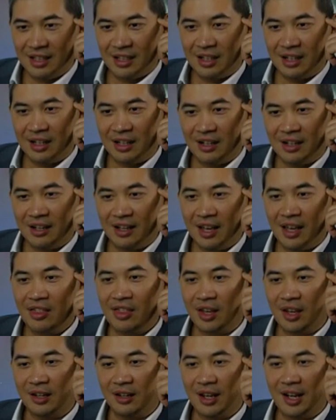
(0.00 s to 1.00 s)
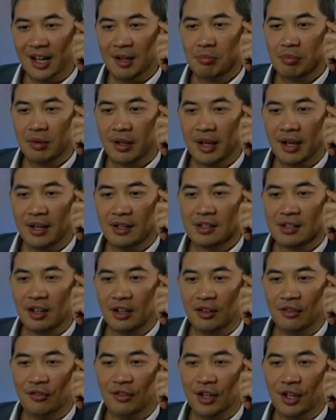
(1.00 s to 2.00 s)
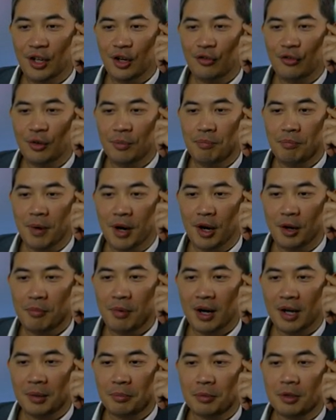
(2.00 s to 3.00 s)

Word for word: Uh, hey Dan, any plans on a video for bare bottom